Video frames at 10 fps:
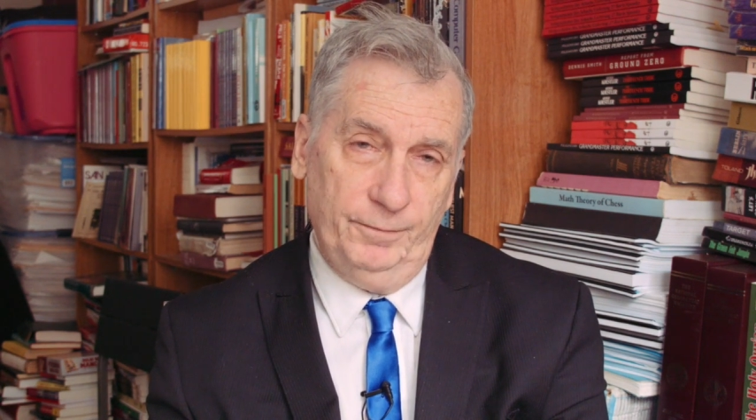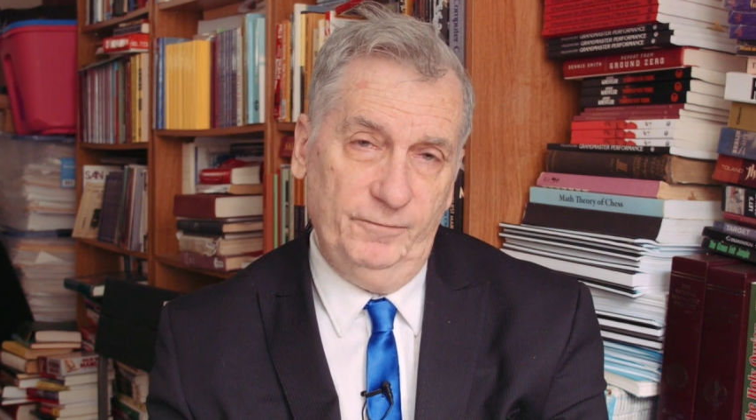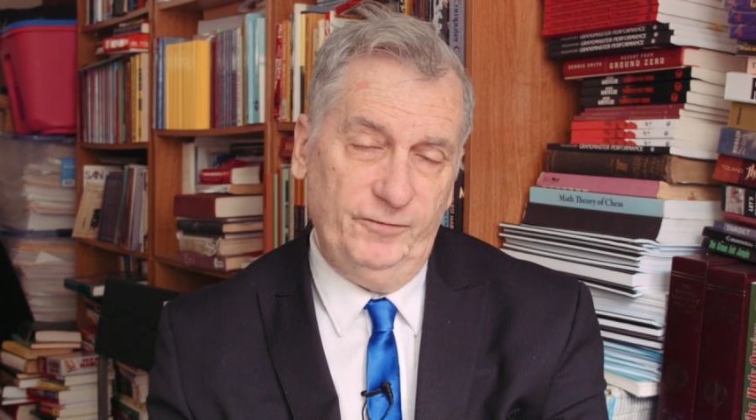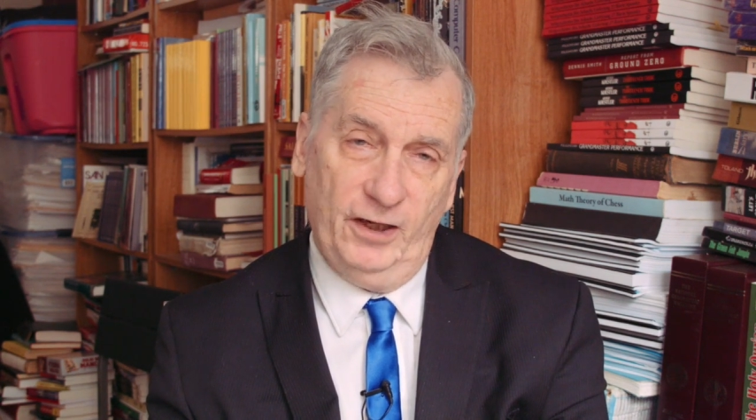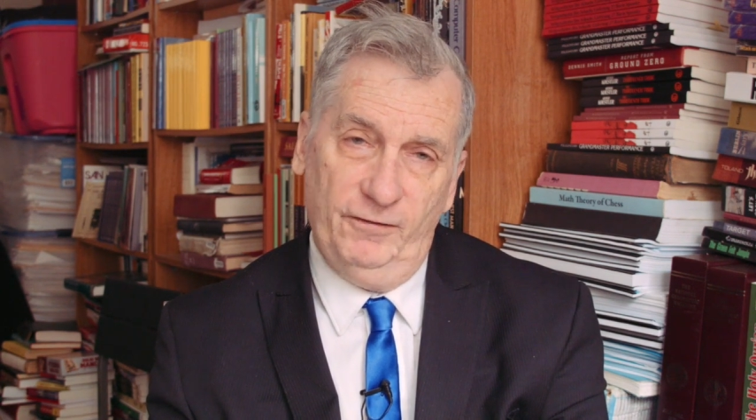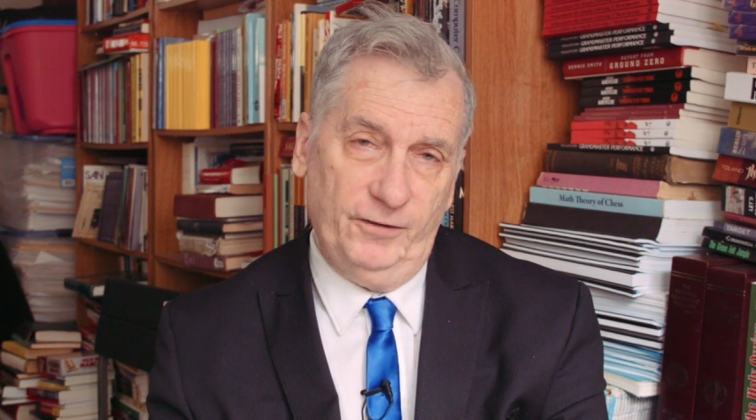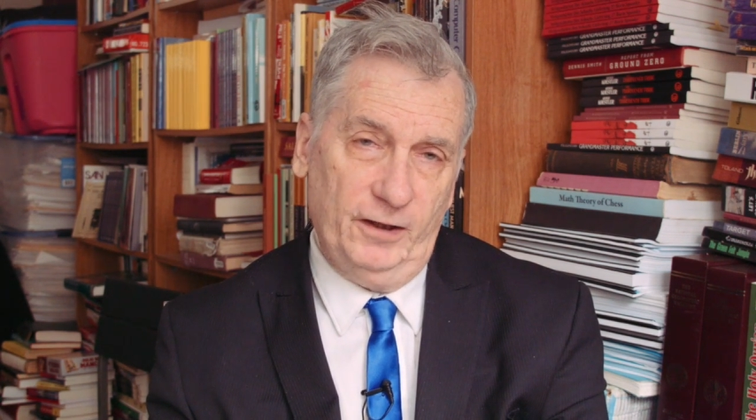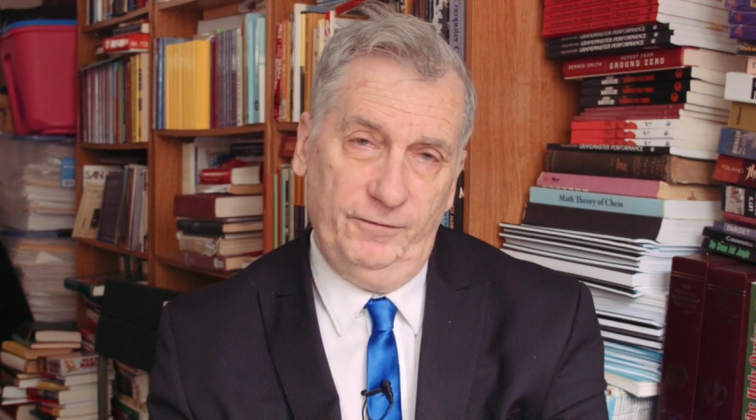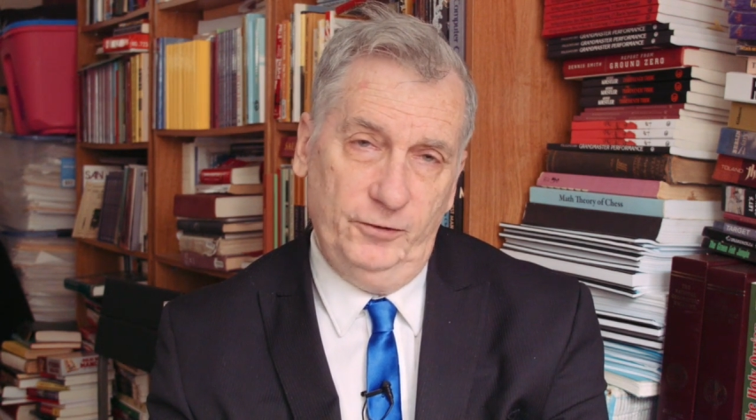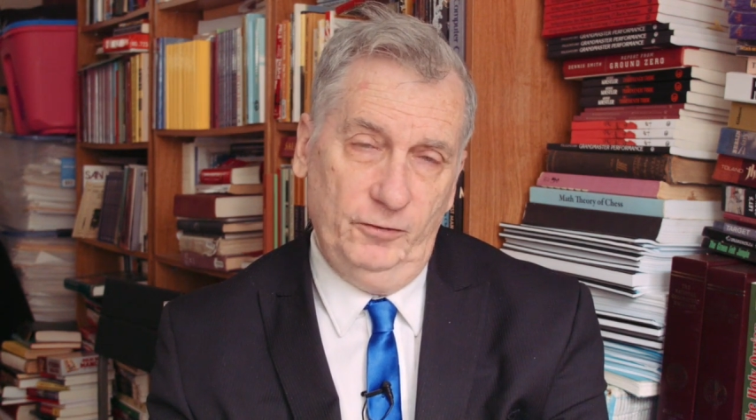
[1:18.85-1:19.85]
Very,
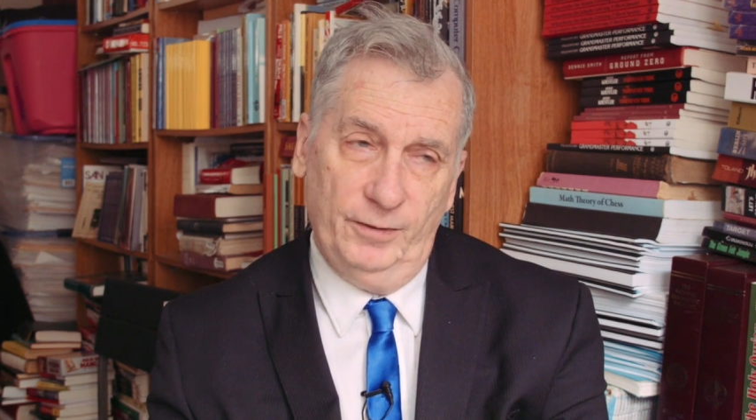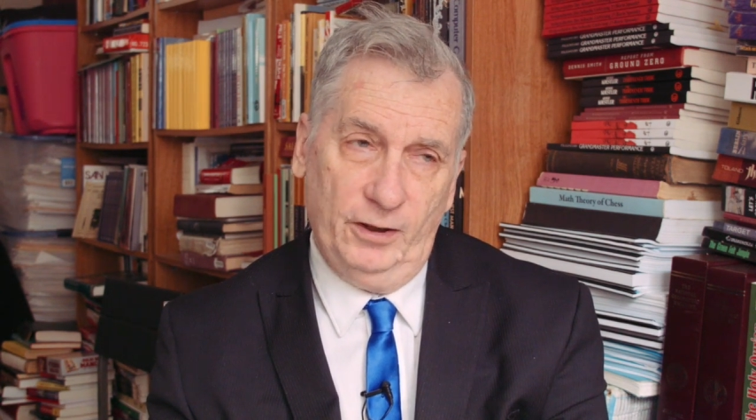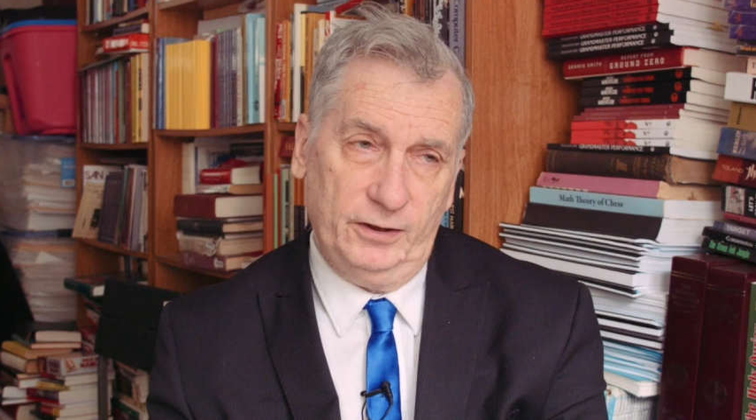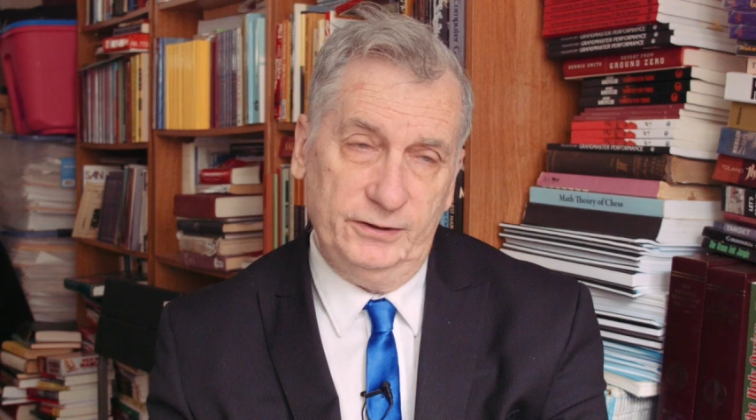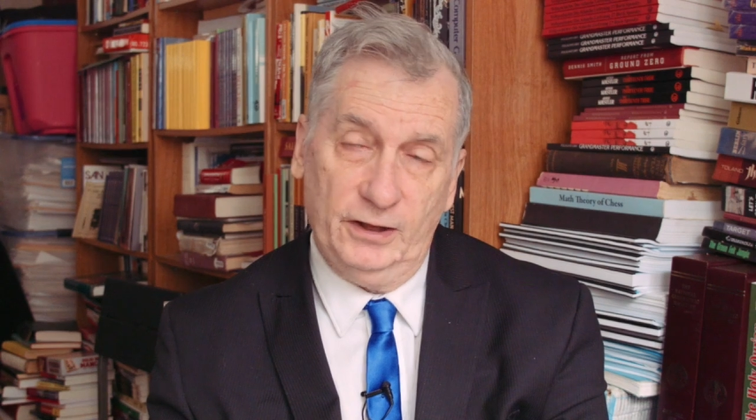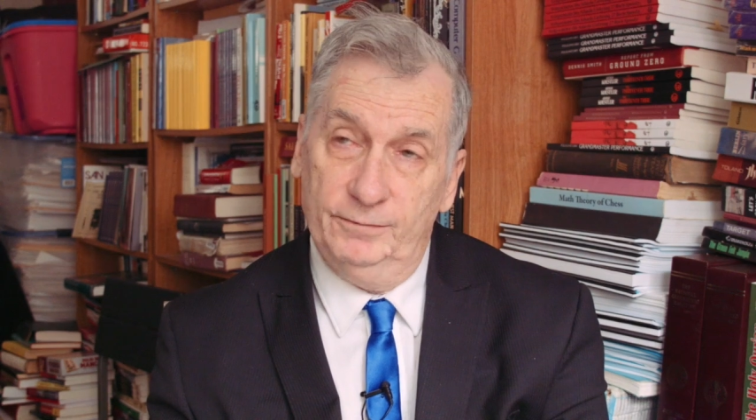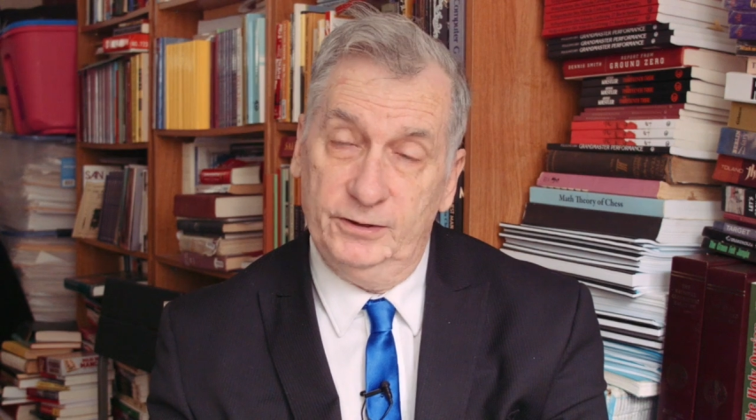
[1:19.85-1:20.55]
very few Americans. I'm